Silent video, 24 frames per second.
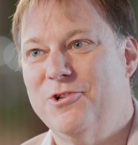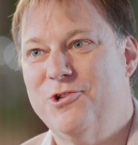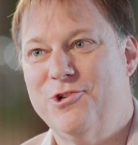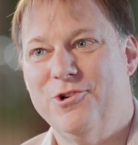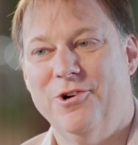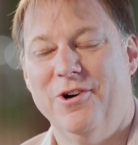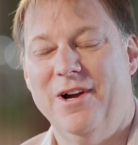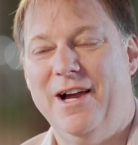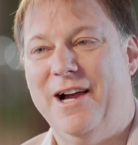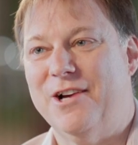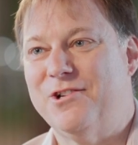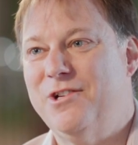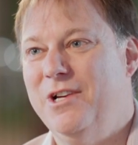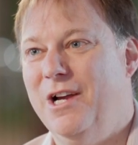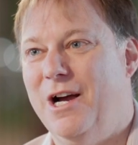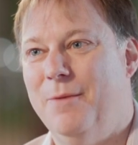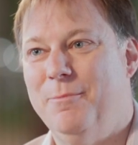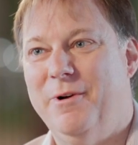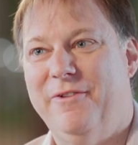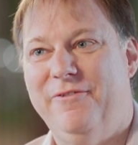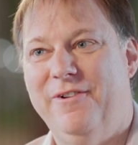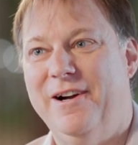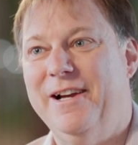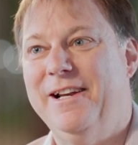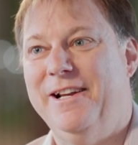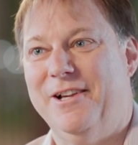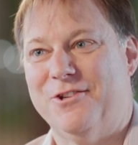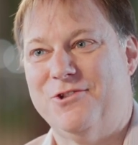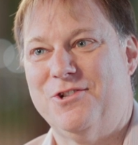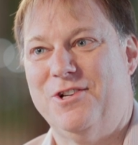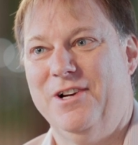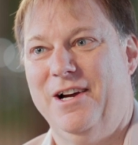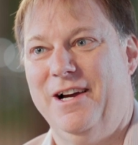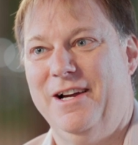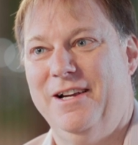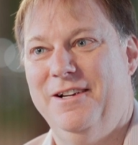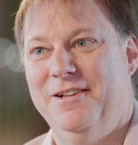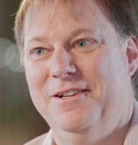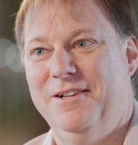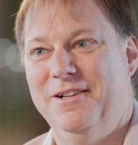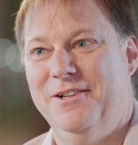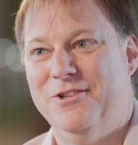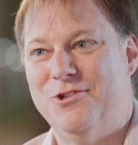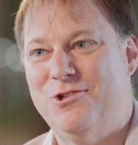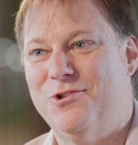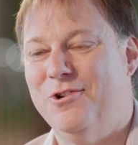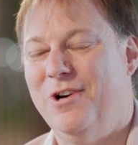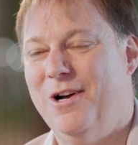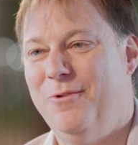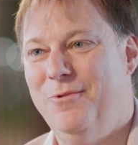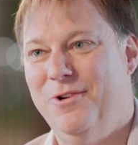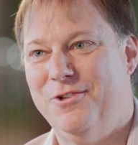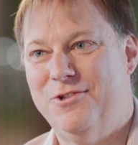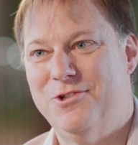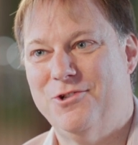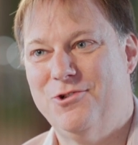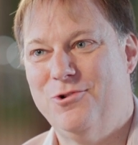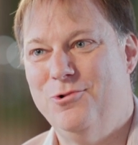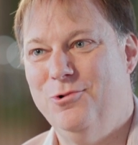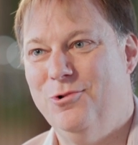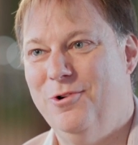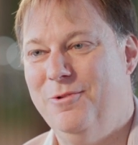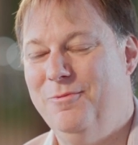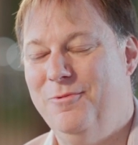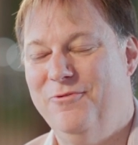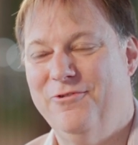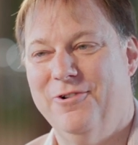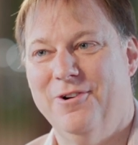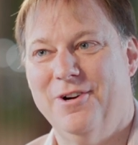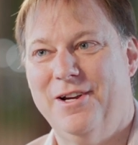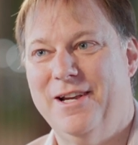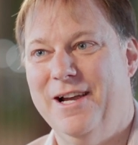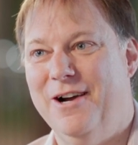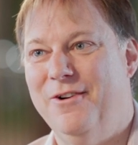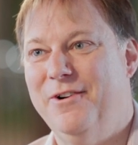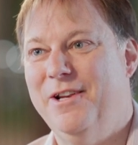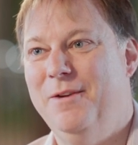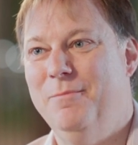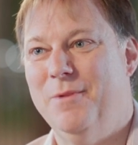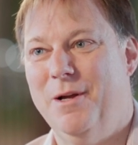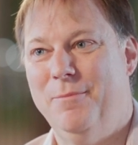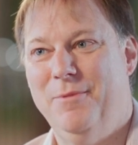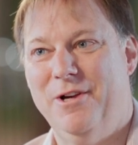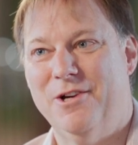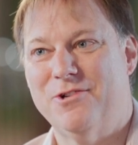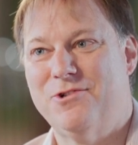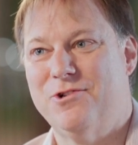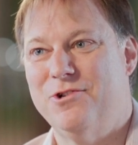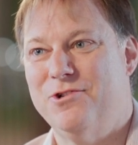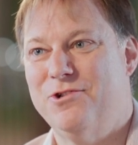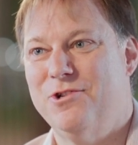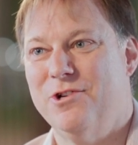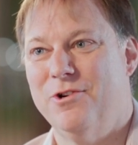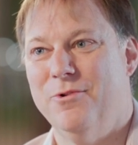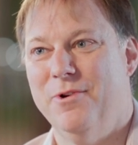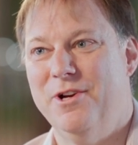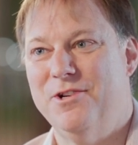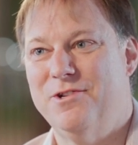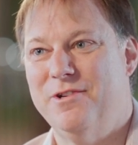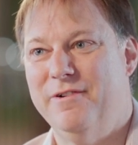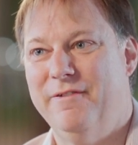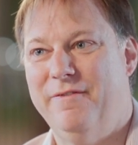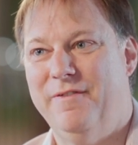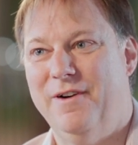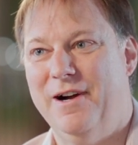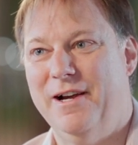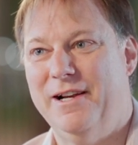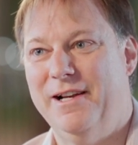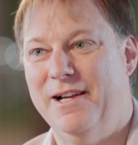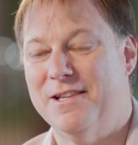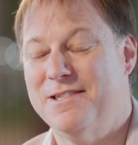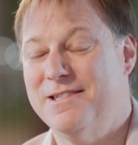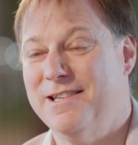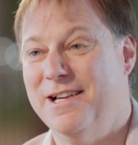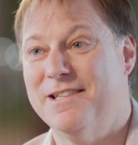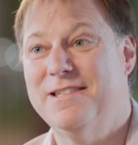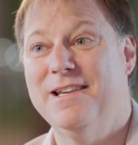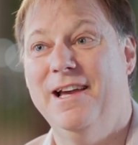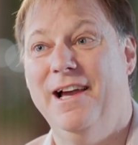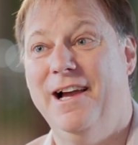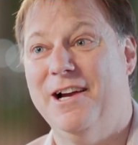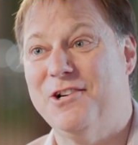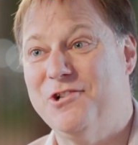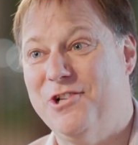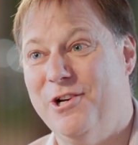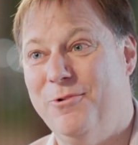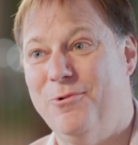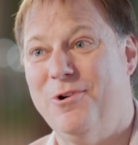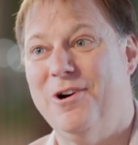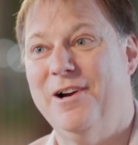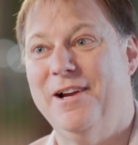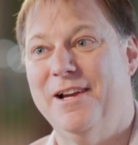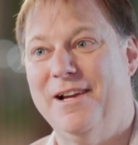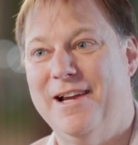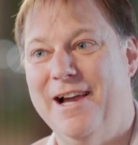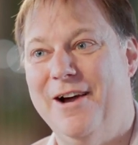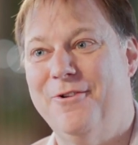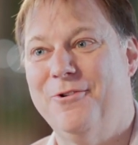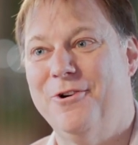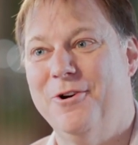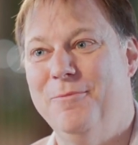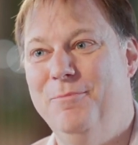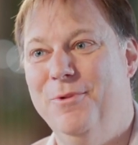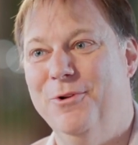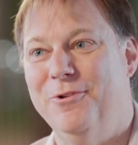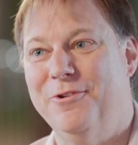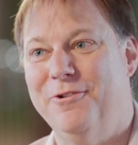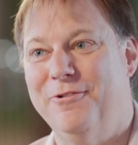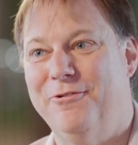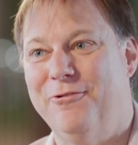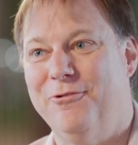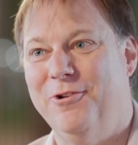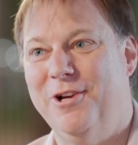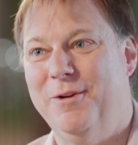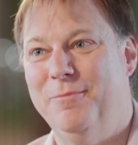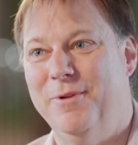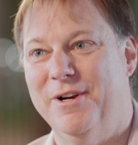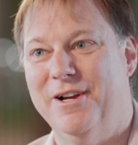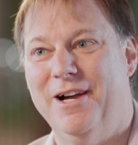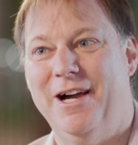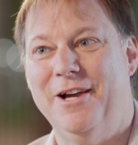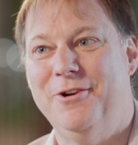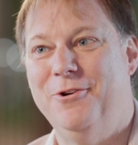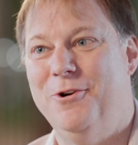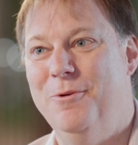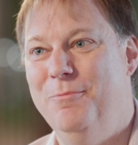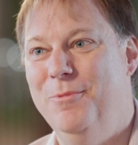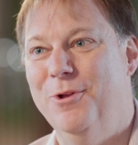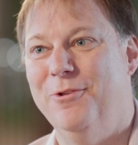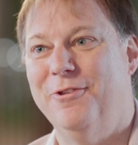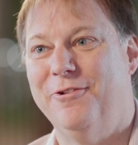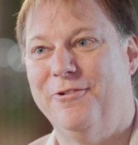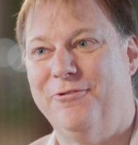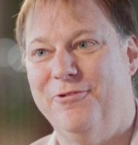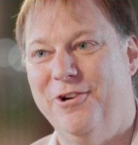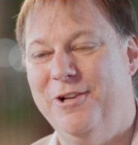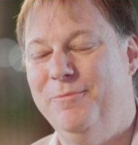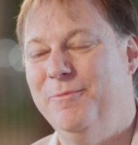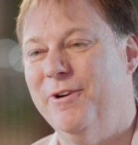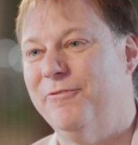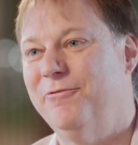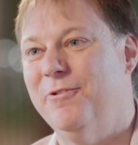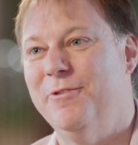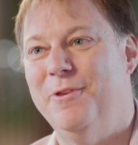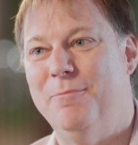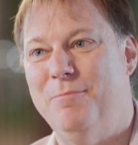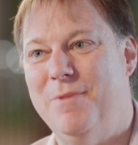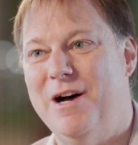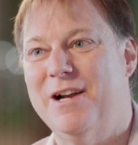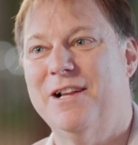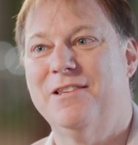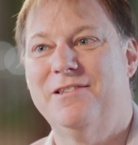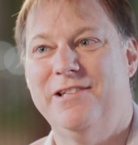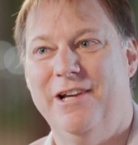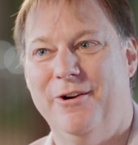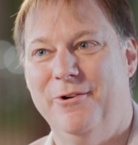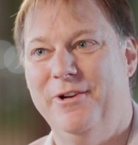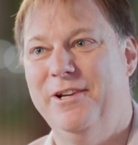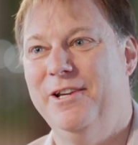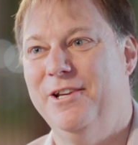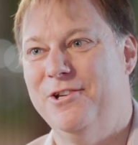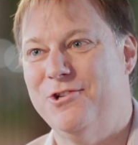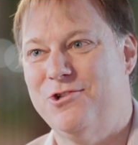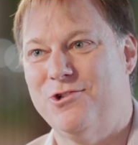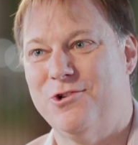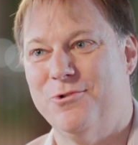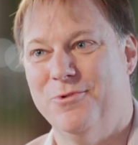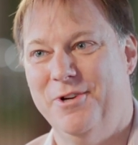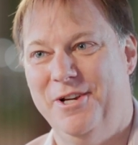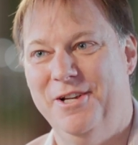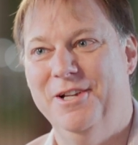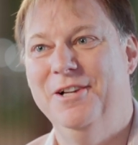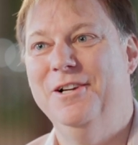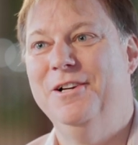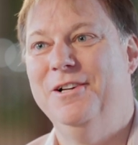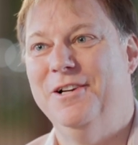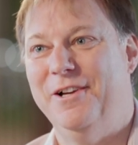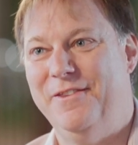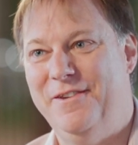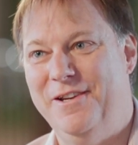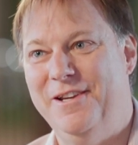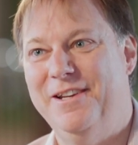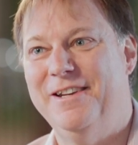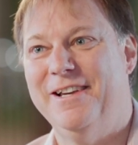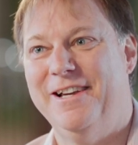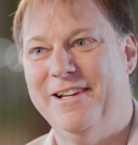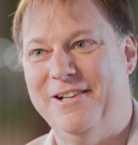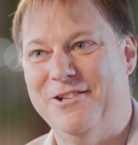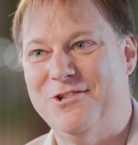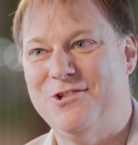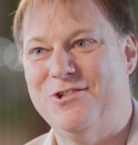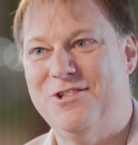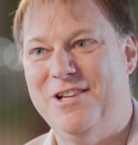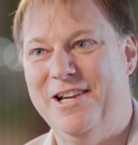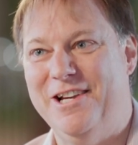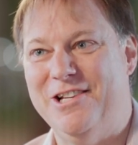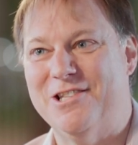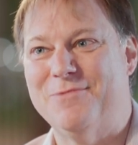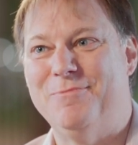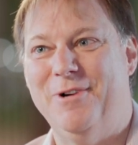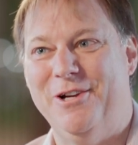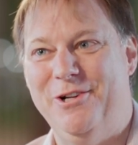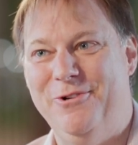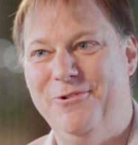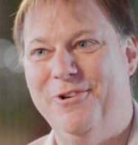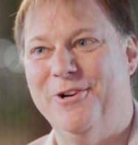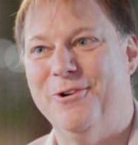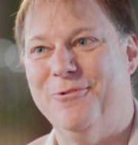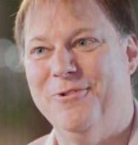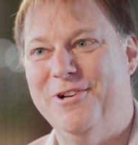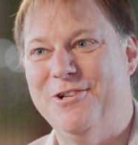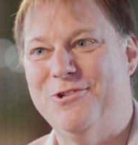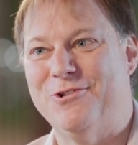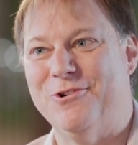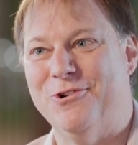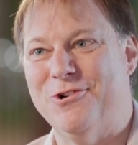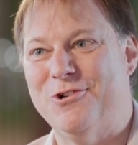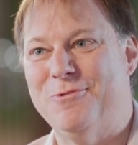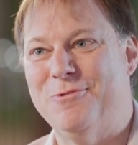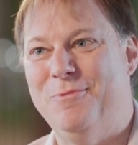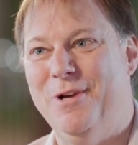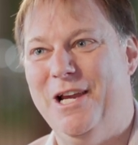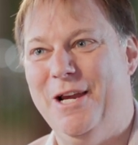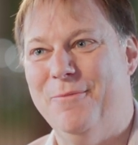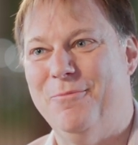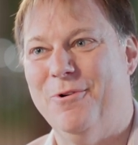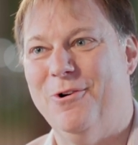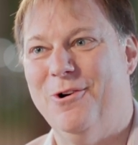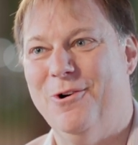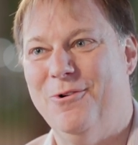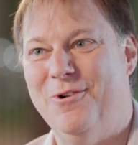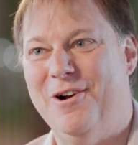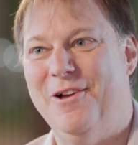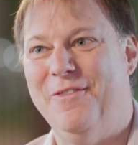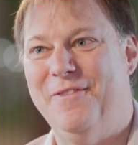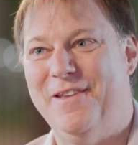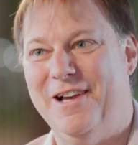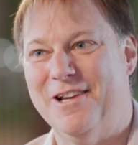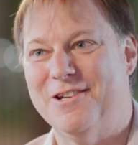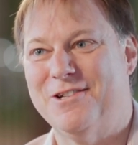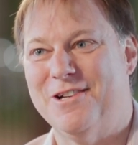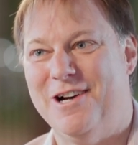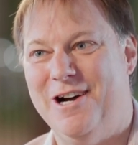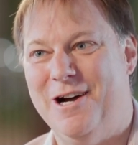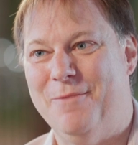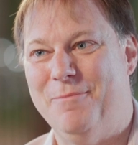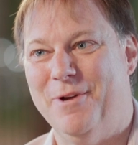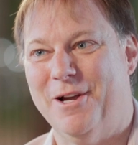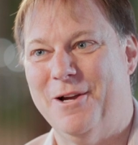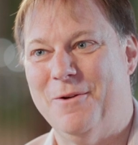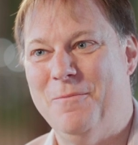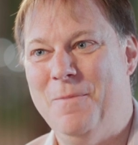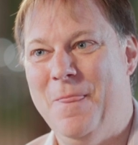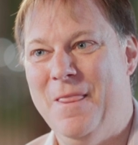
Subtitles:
Sure. Actually, I'm a finance guy. And so I went to school for accounting. My master's degree is in finance. That's actually where I encountered Milton Friedman. I know Milton Friedman from the monetary history of the United States by doing a research paper around that topic.